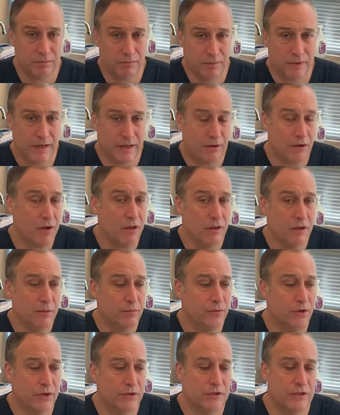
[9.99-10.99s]
I call it a
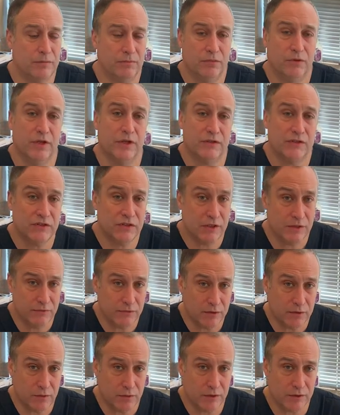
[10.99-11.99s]
breast implant safety
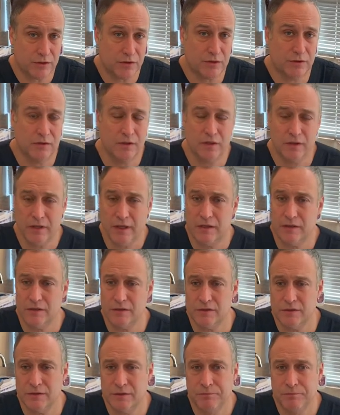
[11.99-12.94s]
question, and that is,